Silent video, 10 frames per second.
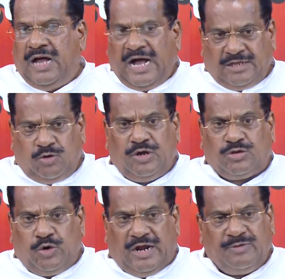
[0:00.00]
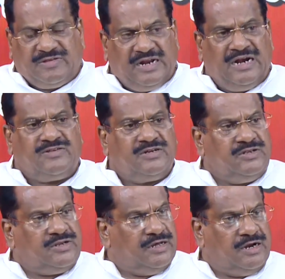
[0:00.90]
Other would have told us and
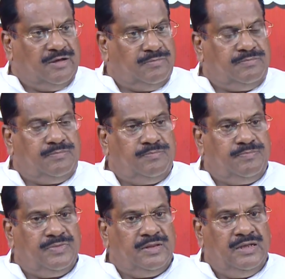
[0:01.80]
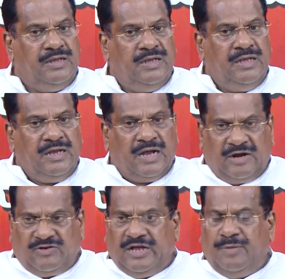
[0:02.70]
city to the girl.
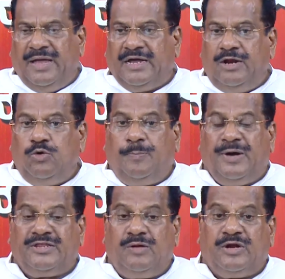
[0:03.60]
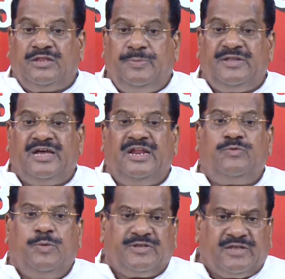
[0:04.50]
Karshiga make a little father and Martha Pichale,
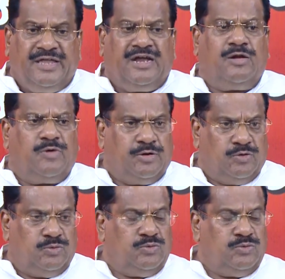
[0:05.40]
Vavasaying Lobody.